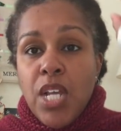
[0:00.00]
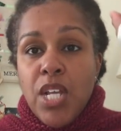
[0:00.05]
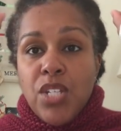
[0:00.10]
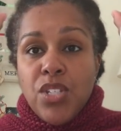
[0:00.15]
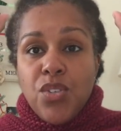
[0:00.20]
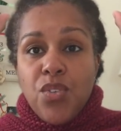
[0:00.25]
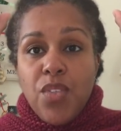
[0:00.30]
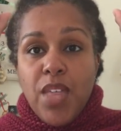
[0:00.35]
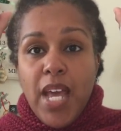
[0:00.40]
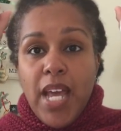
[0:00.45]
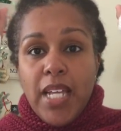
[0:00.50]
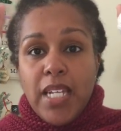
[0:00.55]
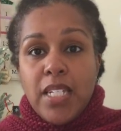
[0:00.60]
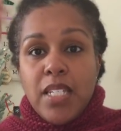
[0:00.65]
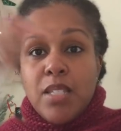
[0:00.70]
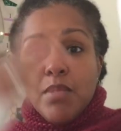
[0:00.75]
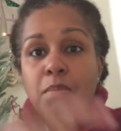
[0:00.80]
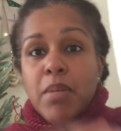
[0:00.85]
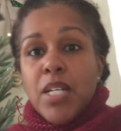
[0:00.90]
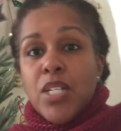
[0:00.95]
So that
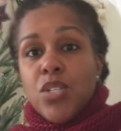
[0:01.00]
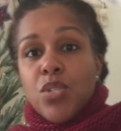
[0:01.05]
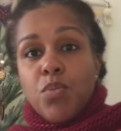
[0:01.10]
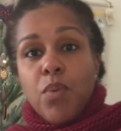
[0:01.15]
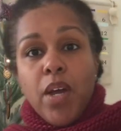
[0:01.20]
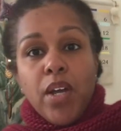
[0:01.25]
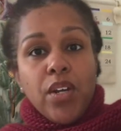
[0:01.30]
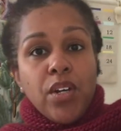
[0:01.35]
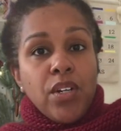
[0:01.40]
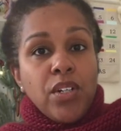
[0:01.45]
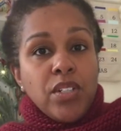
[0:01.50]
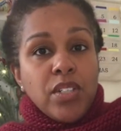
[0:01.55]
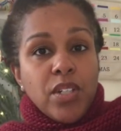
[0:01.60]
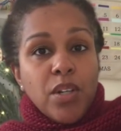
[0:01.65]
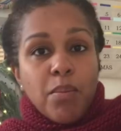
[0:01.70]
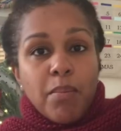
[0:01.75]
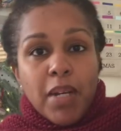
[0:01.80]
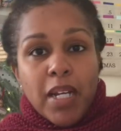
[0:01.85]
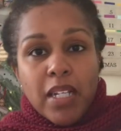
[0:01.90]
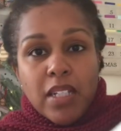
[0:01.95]
is my sweater.
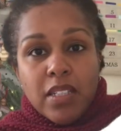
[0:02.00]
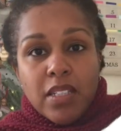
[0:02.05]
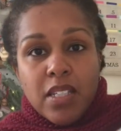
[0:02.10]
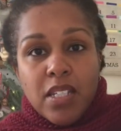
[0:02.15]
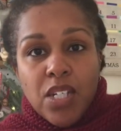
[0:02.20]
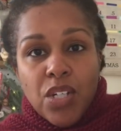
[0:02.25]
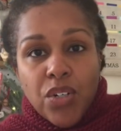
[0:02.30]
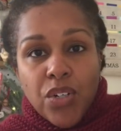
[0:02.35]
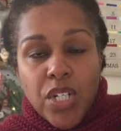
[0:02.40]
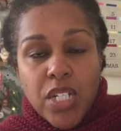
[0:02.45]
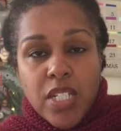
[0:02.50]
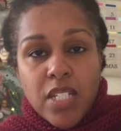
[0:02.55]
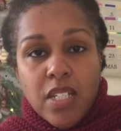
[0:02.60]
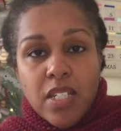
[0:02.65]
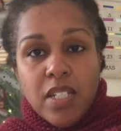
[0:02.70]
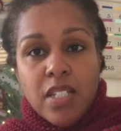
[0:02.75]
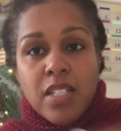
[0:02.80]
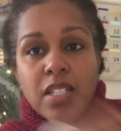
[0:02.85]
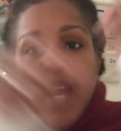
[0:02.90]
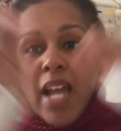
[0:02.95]
There are my
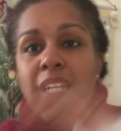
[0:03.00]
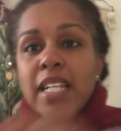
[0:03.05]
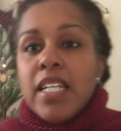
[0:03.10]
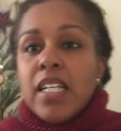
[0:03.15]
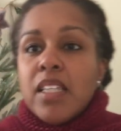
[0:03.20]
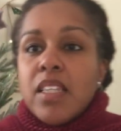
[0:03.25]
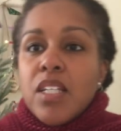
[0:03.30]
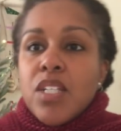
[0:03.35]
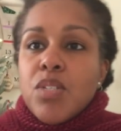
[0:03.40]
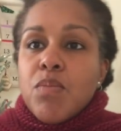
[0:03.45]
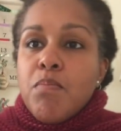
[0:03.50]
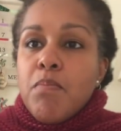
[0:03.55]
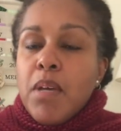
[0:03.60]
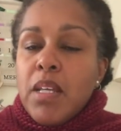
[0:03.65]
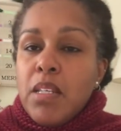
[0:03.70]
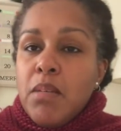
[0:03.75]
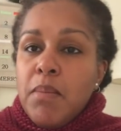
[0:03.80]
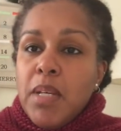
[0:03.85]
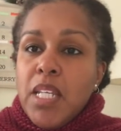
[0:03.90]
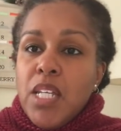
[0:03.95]
decreases. I knit this
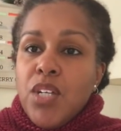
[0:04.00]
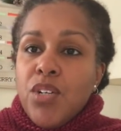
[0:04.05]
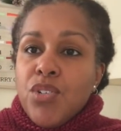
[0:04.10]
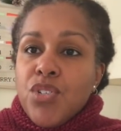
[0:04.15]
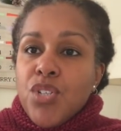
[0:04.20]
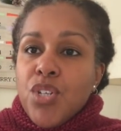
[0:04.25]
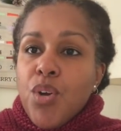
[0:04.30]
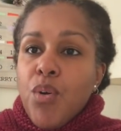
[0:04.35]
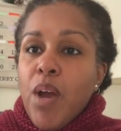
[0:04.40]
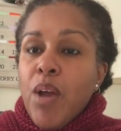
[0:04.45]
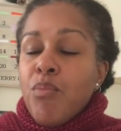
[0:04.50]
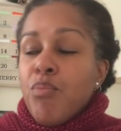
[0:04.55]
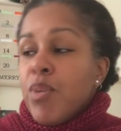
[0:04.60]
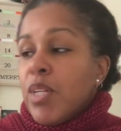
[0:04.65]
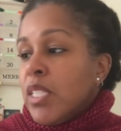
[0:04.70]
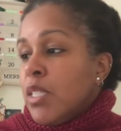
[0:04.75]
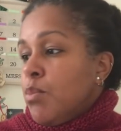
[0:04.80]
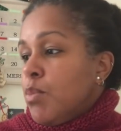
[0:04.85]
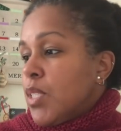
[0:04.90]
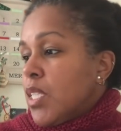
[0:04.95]
many, many years ago. I
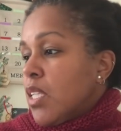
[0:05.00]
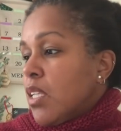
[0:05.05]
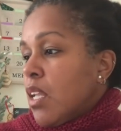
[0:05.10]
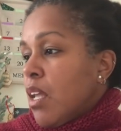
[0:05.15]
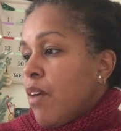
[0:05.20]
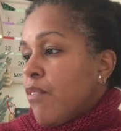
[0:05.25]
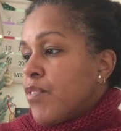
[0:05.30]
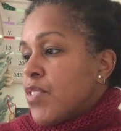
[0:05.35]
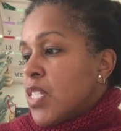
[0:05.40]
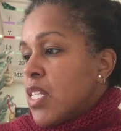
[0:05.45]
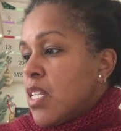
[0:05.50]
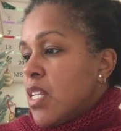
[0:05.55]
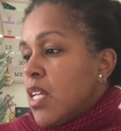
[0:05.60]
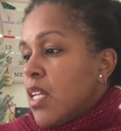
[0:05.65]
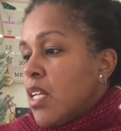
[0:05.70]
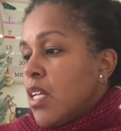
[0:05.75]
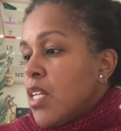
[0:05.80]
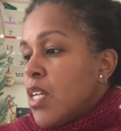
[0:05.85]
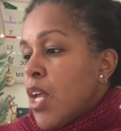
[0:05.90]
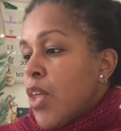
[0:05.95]
really would love to
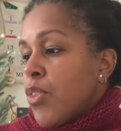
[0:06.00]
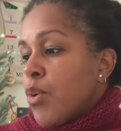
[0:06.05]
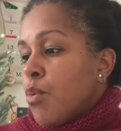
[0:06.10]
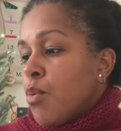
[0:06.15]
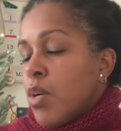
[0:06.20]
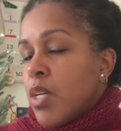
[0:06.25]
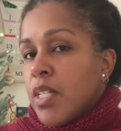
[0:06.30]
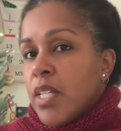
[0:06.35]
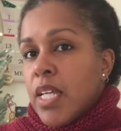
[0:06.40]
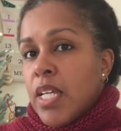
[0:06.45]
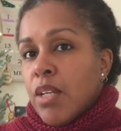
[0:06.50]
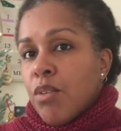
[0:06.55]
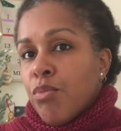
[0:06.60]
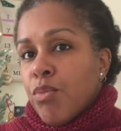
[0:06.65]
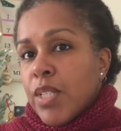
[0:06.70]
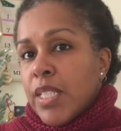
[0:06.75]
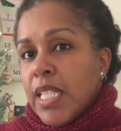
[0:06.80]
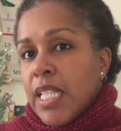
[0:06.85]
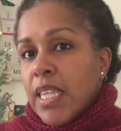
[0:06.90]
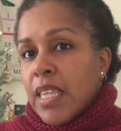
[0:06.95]
knit another one in a
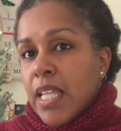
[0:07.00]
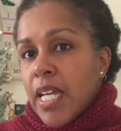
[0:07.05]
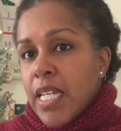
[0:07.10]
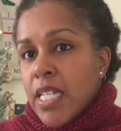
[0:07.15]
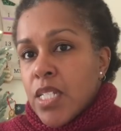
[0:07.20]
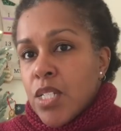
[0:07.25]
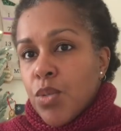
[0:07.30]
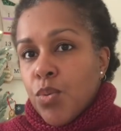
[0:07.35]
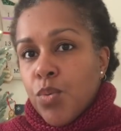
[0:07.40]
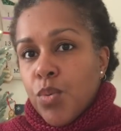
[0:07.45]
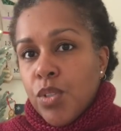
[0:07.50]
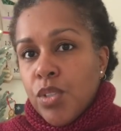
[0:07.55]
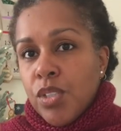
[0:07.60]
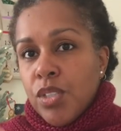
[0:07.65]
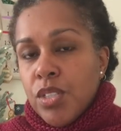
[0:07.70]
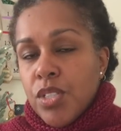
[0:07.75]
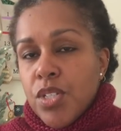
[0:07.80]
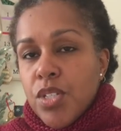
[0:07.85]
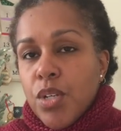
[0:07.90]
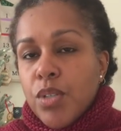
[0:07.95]
really light
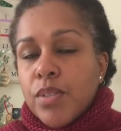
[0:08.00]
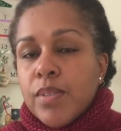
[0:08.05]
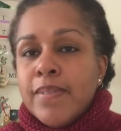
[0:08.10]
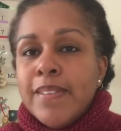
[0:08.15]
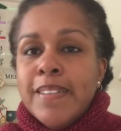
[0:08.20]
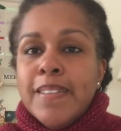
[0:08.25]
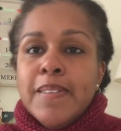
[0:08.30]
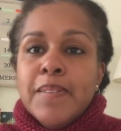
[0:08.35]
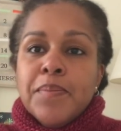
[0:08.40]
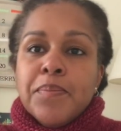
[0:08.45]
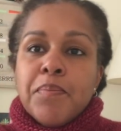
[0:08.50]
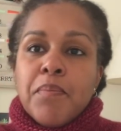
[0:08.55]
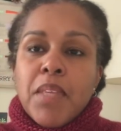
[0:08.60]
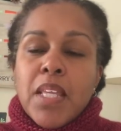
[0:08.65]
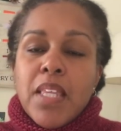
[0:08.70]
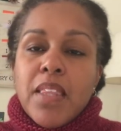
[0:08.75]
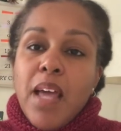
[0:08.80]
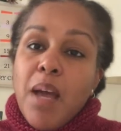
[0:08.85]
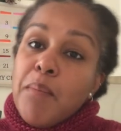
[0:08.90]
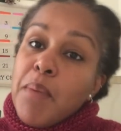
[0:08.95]
wool. So
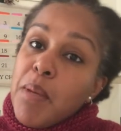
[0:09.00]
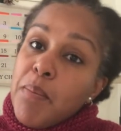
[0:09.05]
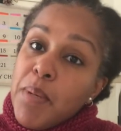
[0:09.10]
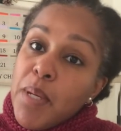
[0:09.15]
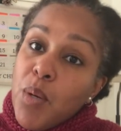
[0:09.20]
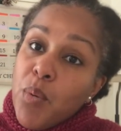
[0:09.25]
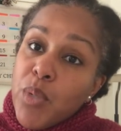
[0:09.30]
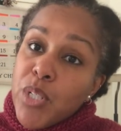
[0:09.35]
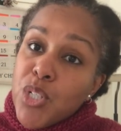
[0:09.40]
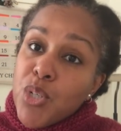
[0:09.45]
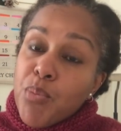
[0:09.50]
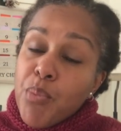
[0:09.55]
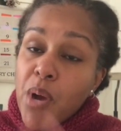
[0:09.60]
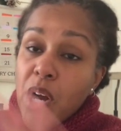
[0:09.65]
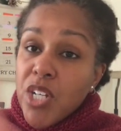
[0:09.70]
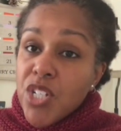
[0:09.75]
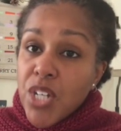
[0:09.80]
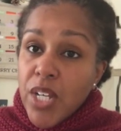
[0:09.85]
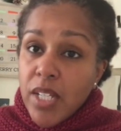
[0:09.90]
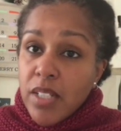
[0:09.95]
that may be a winter
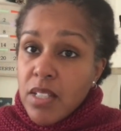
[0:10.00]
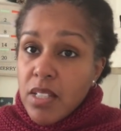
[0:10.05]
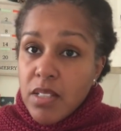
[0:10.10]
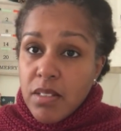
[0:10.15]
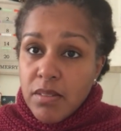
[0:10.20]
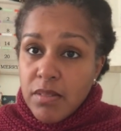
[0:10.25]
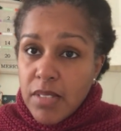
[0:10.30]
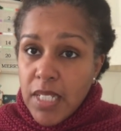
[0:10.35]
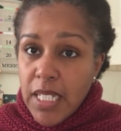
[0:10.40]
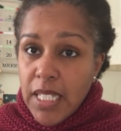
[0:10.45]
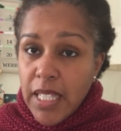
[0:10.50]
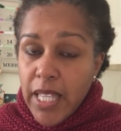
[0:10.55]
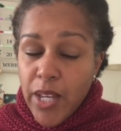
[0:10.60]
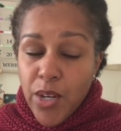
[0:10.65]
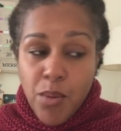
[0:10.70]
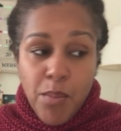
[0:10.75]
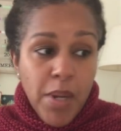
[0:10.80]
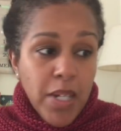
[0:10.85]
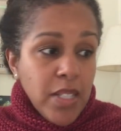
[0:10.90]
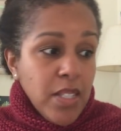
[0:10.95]
project in
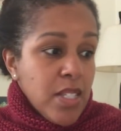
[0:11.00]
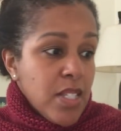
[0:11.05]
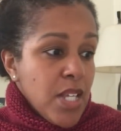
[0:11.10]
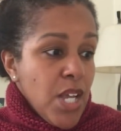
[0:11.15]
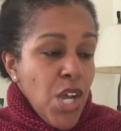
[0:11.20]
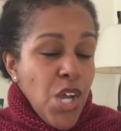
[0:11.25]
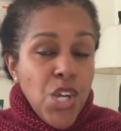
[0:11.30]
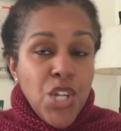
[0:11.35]
later months.